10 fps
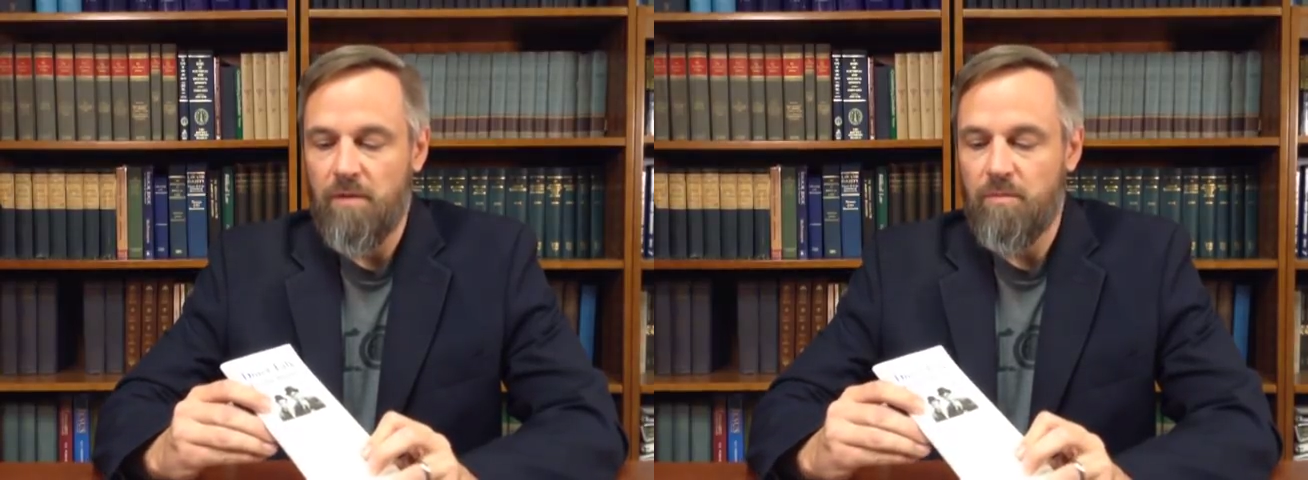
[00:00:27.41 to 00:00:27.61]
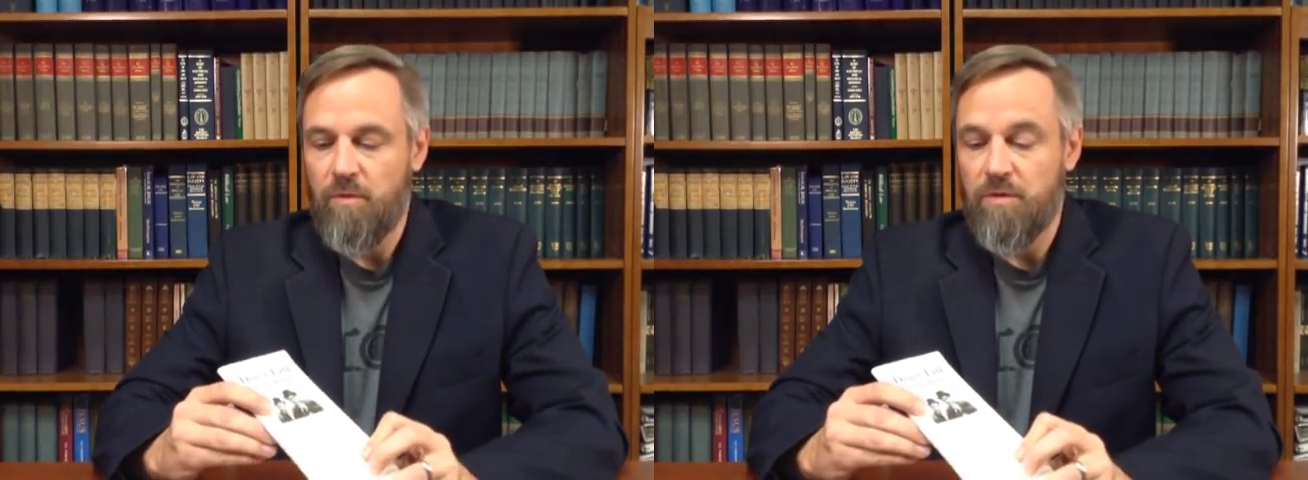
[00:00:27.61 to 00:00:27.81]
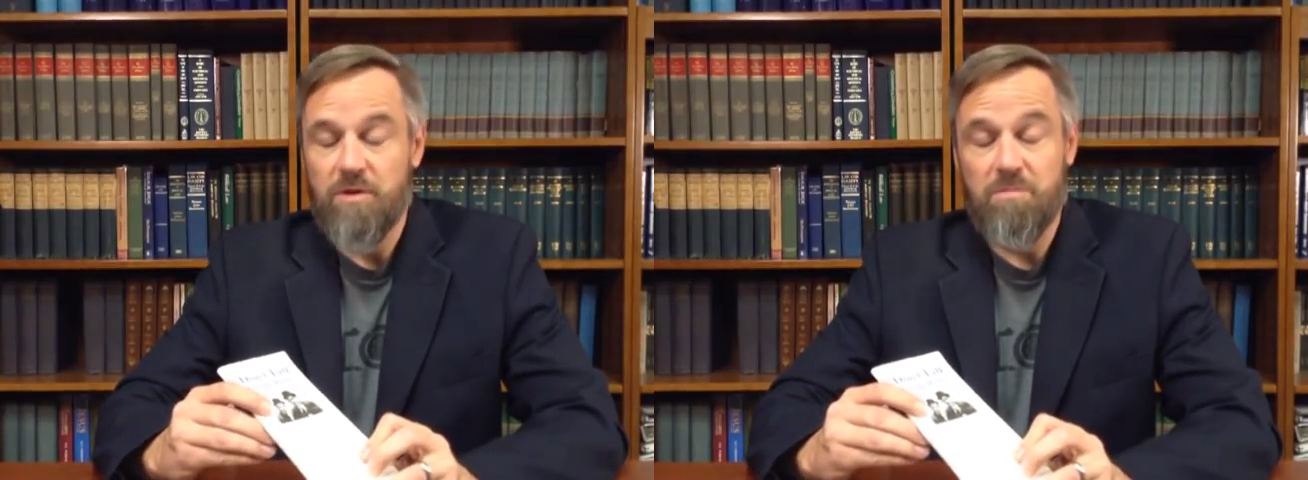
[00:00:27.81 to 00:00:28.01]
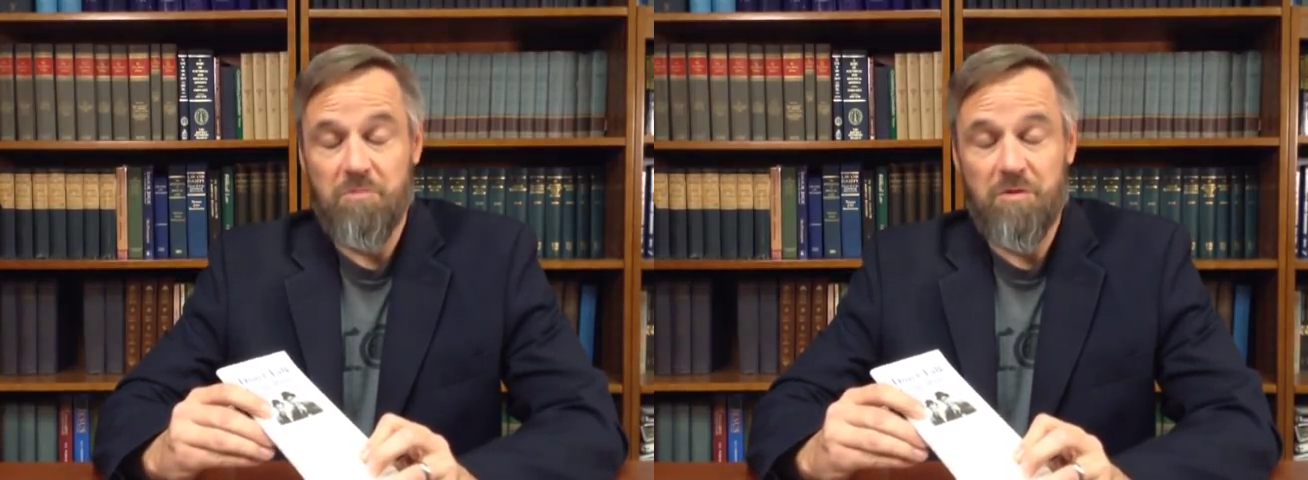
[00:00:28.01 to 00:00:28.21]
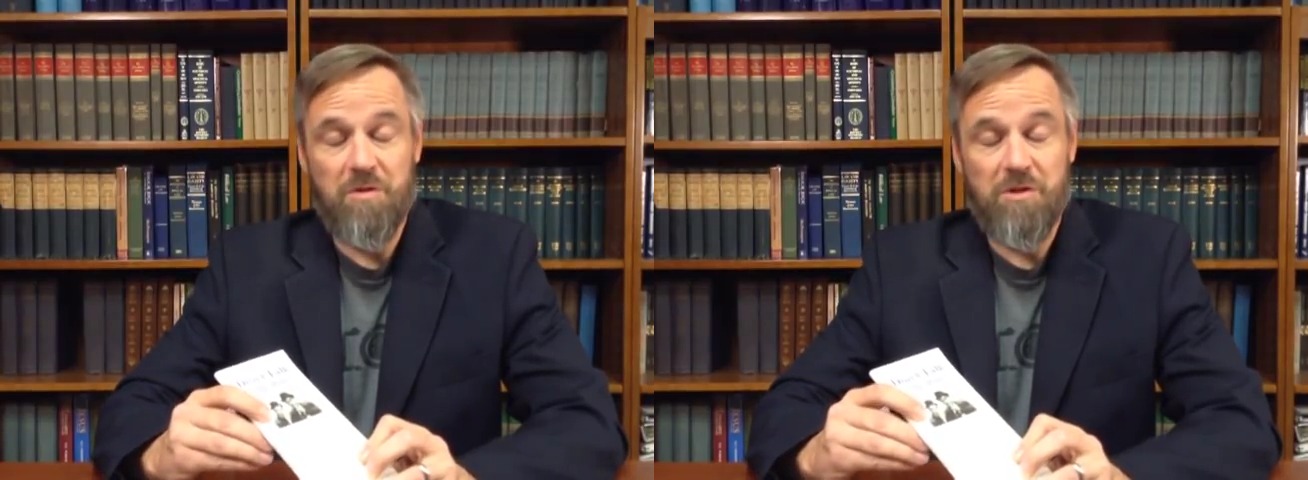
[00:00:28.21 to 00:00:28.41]
with
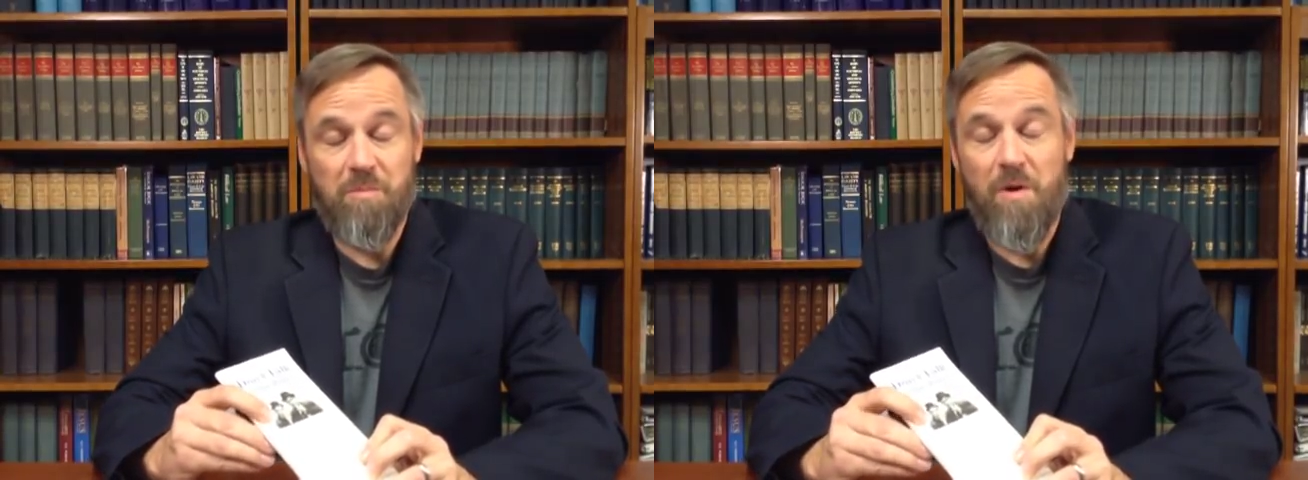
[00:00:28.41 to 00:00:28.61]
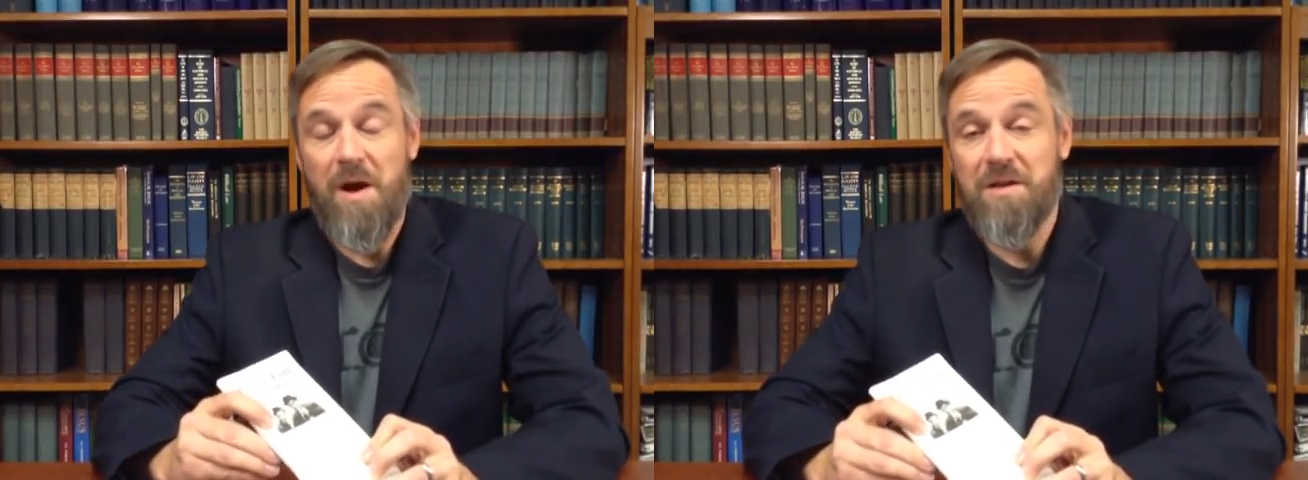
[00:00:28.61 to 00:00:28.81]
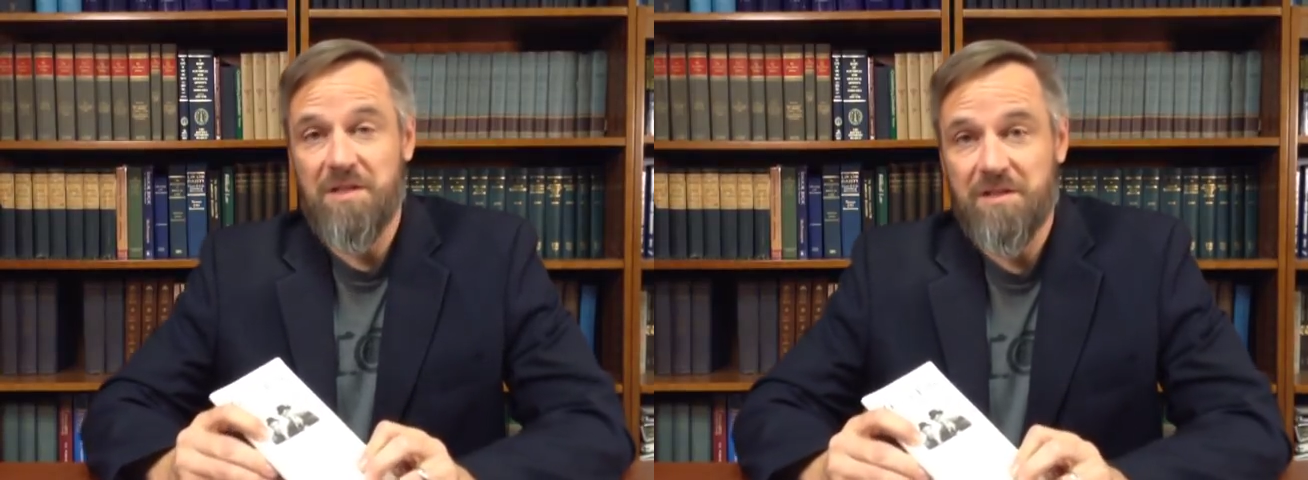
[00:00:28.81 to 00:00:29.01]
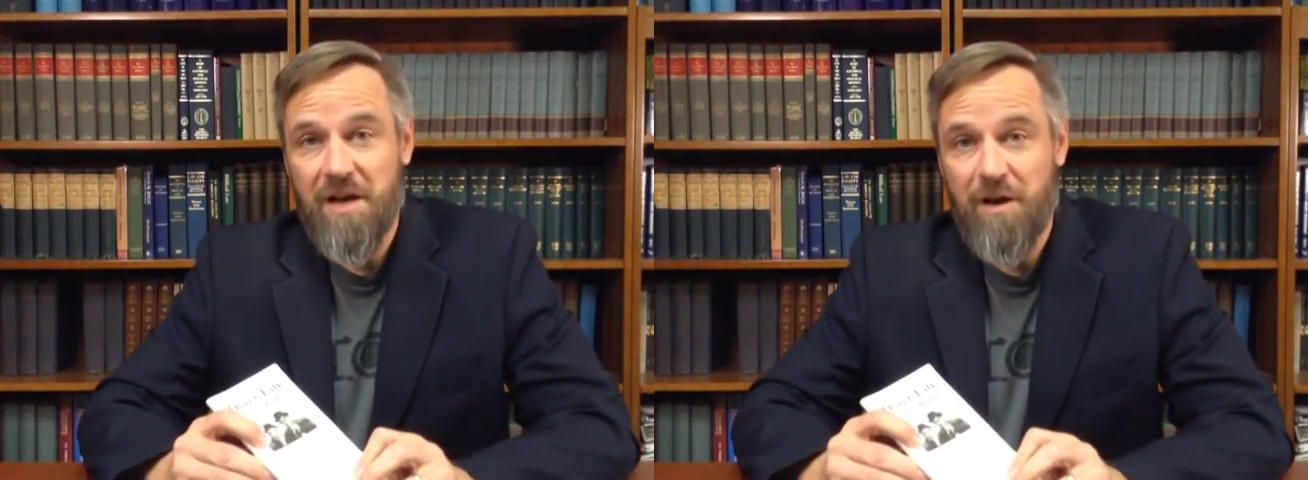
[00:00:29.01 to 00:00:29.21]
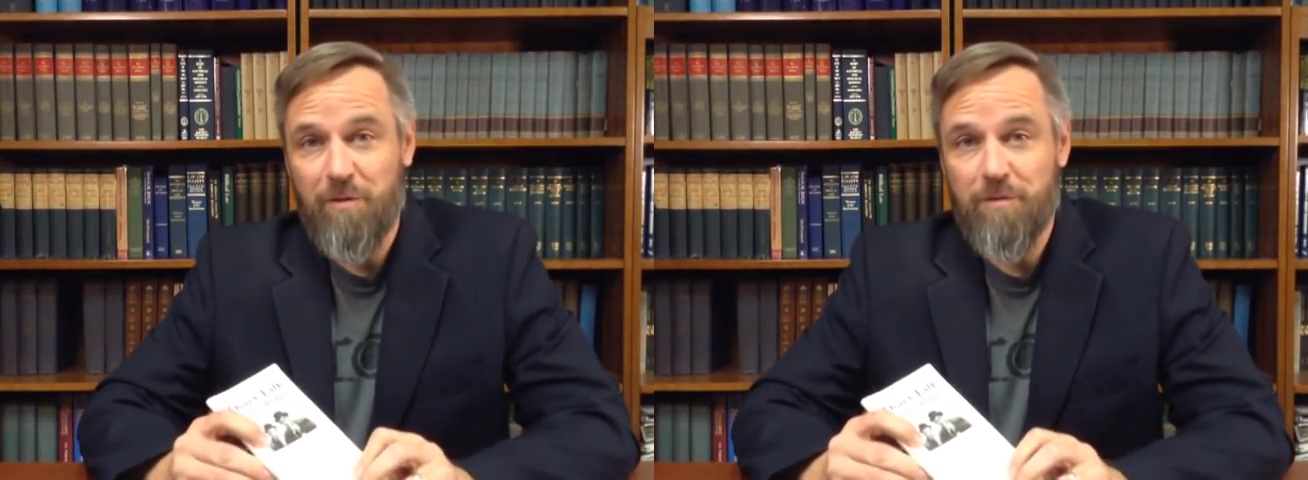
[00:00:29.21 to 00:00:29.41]
the surprising
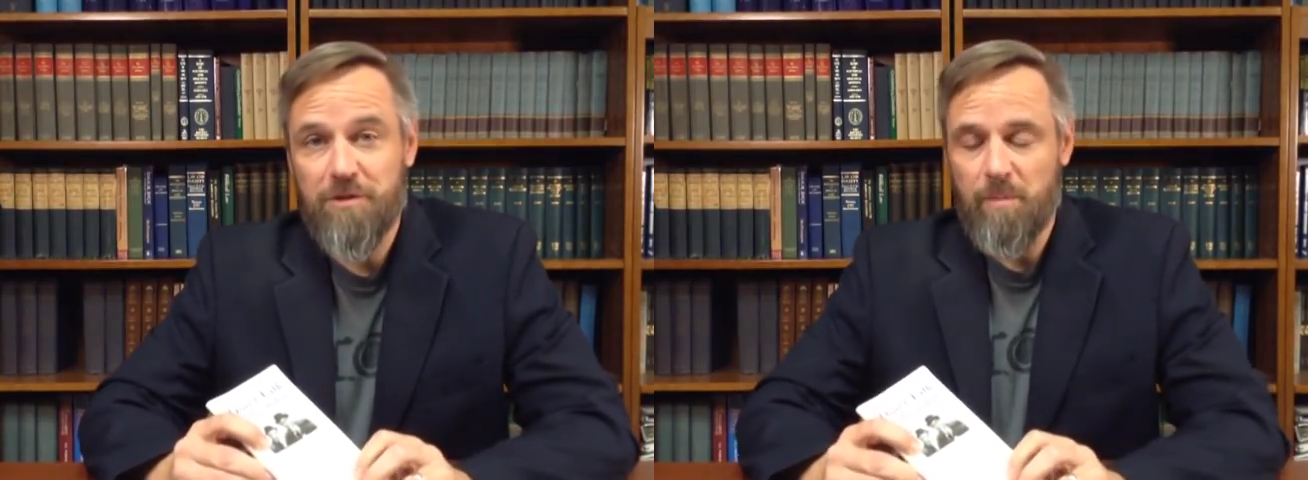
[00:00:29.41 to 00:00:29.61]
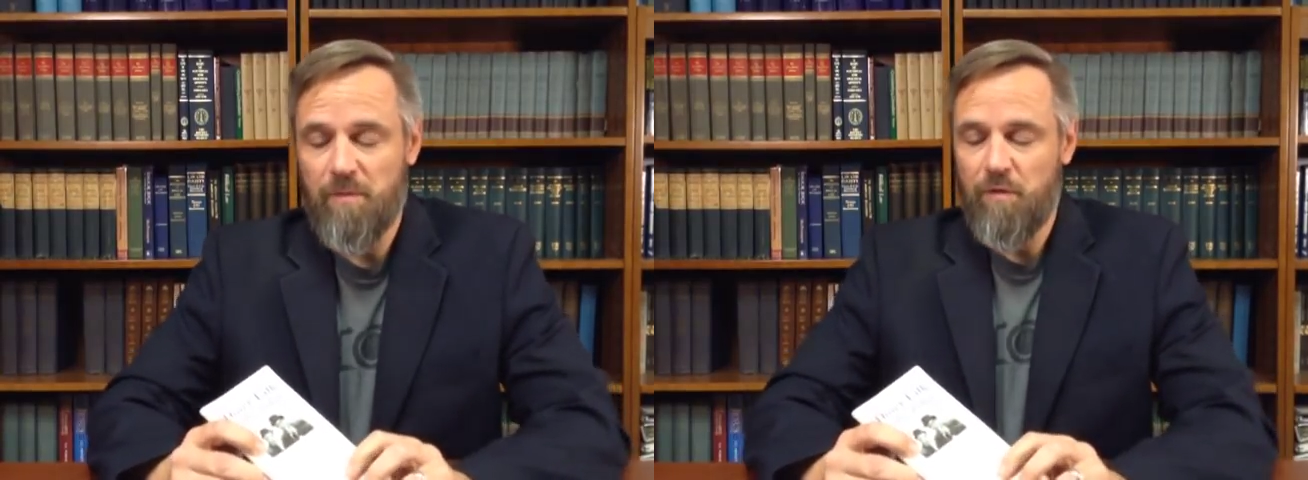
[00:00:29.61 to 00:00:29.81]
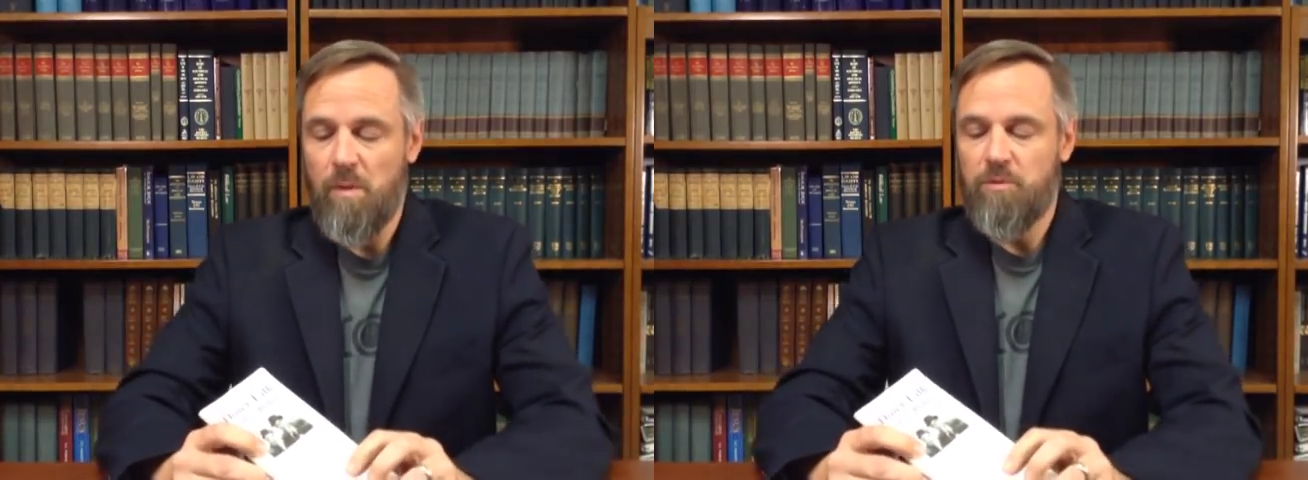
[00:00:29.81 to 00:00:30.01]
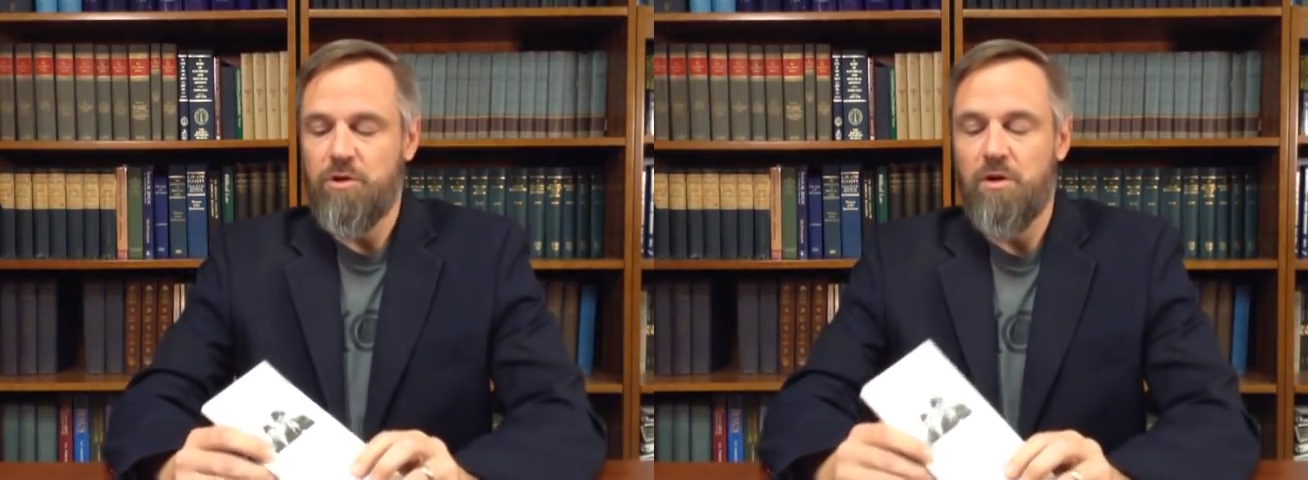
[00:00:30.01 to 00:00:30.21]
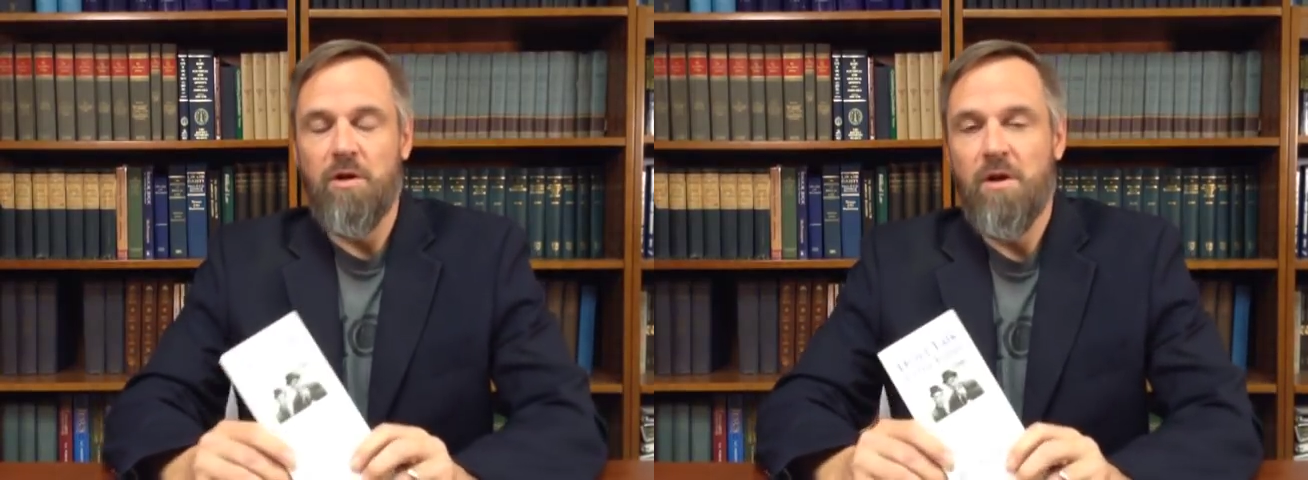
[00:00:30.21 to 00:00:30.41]
title for some of you, I'm
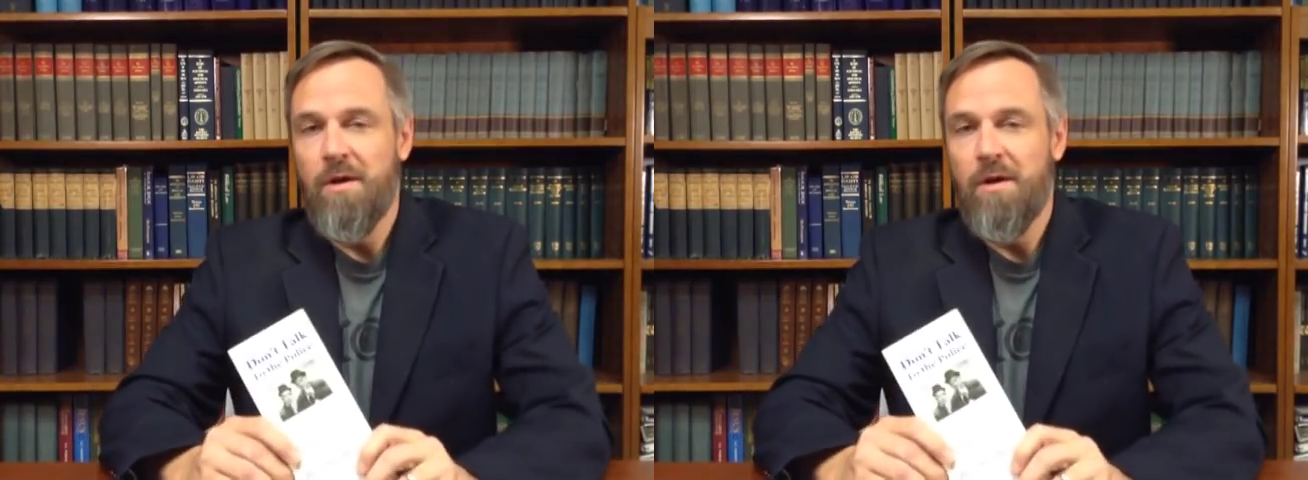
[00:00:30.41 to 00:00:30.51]
sure,